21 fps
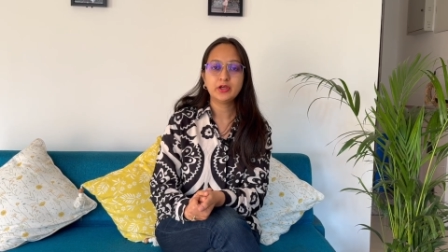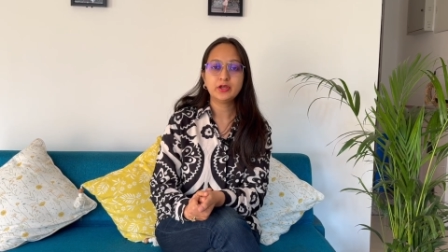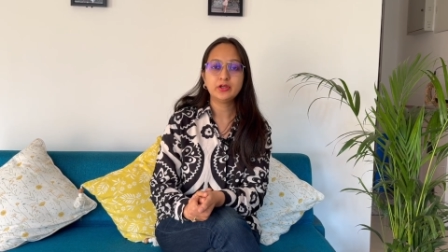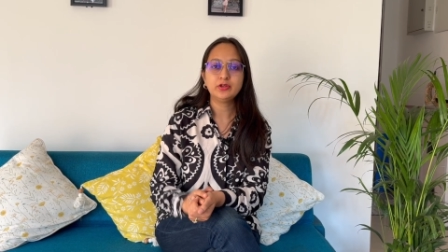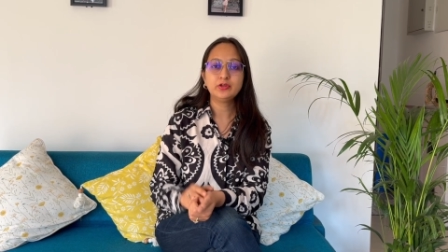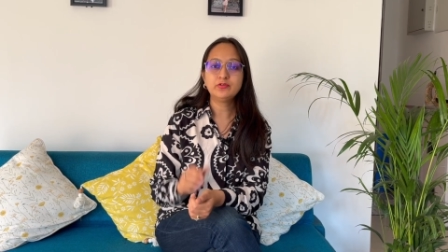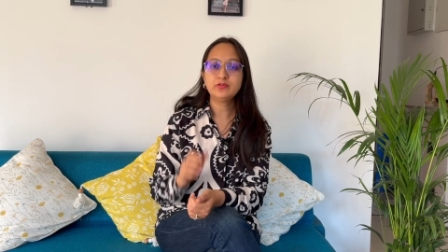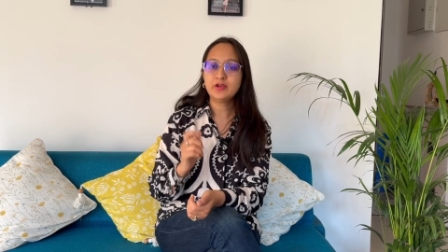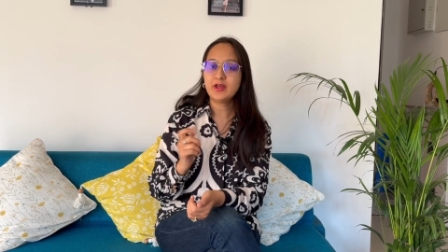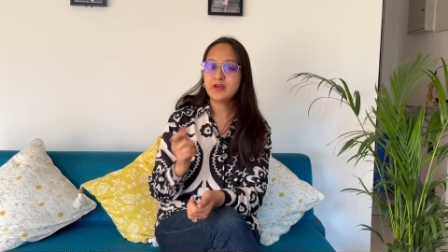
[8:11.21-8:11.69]

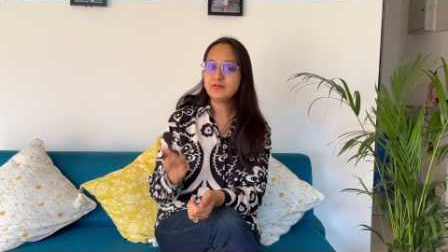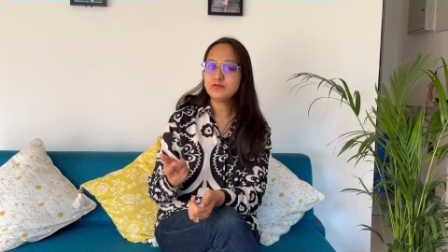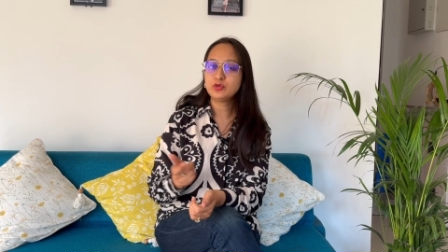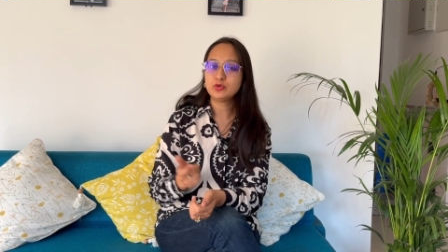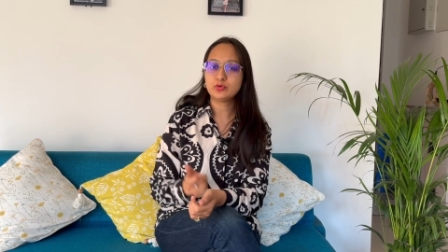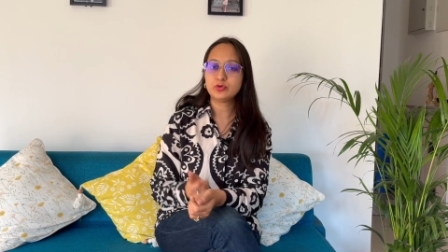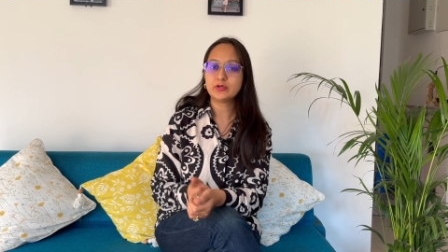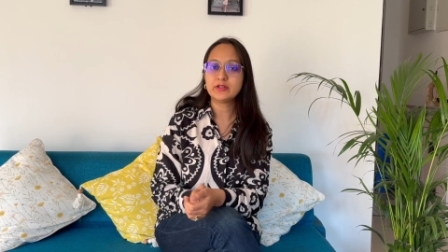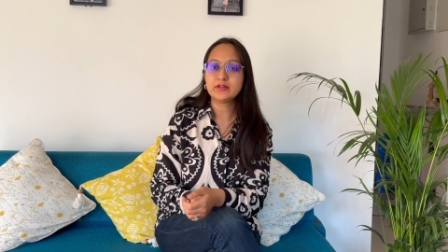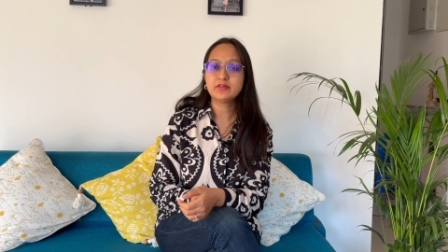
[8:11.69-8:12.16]
you would have
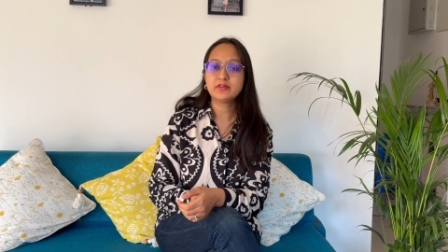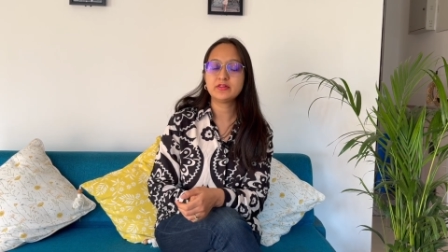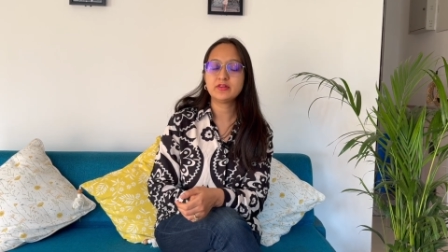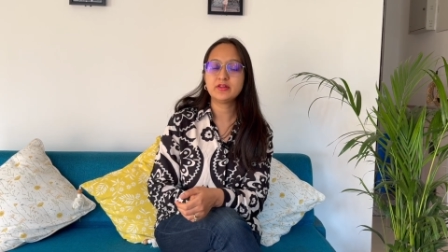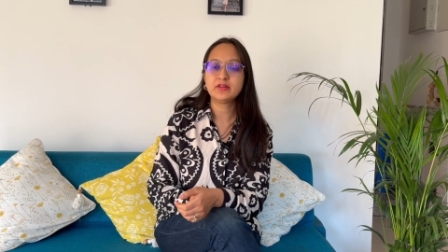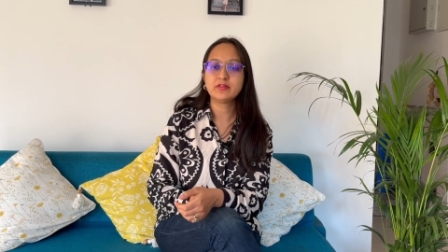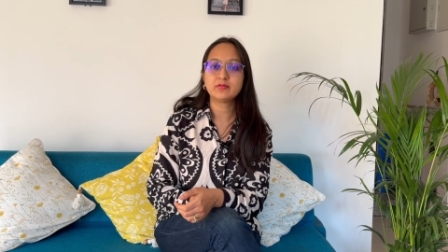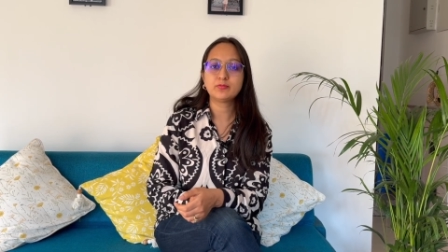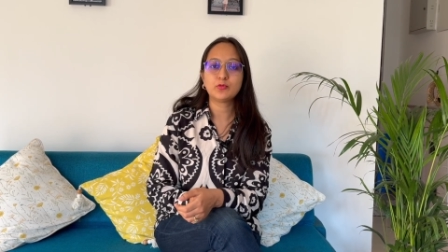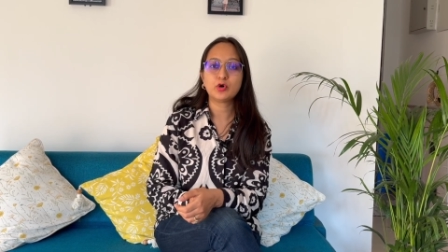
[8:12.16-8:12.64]
noticed
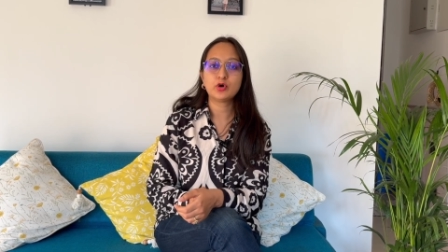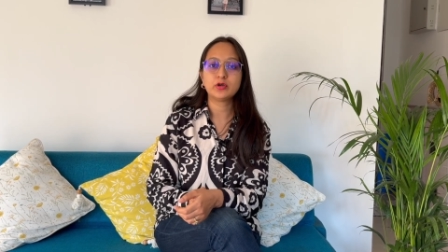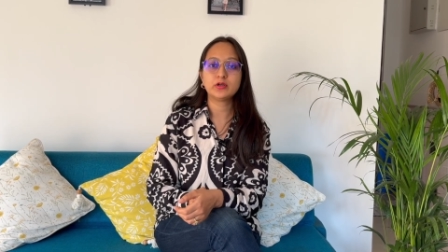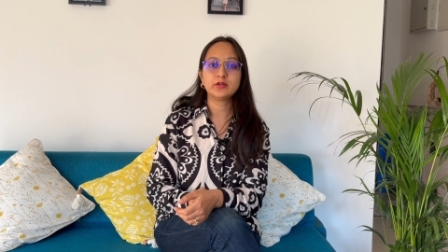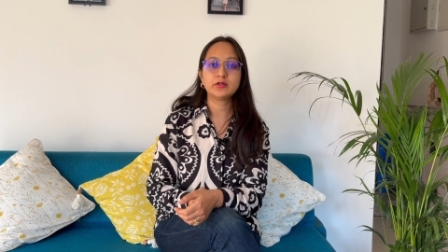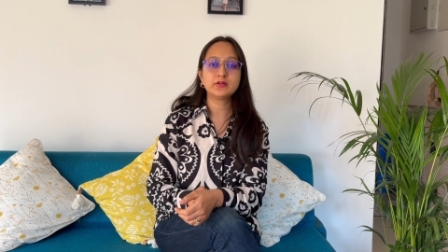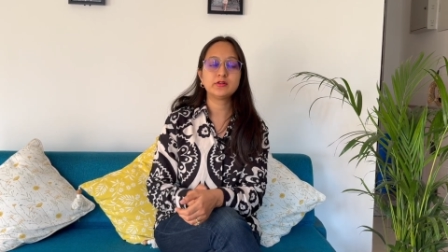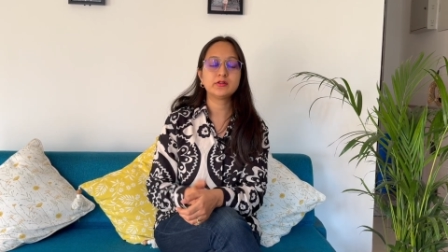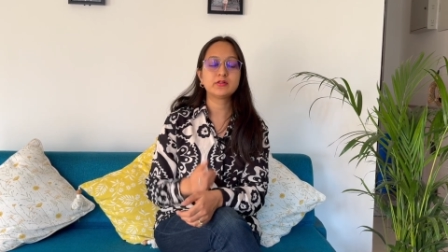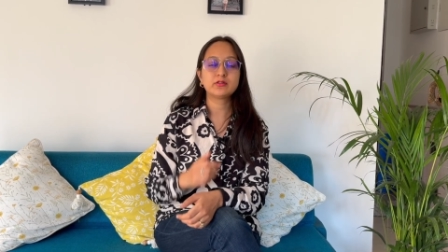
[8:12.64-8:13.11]
these
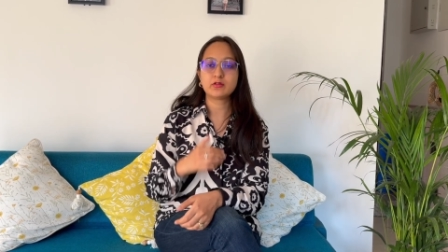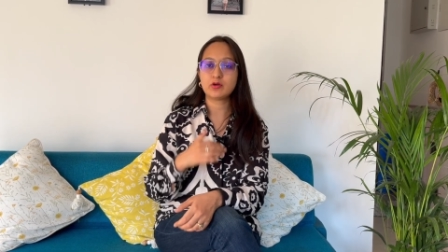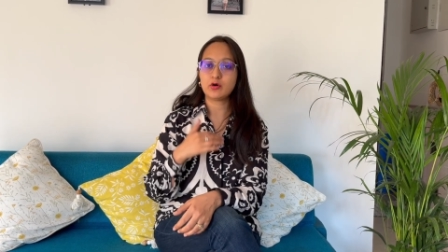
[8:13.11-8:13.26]
models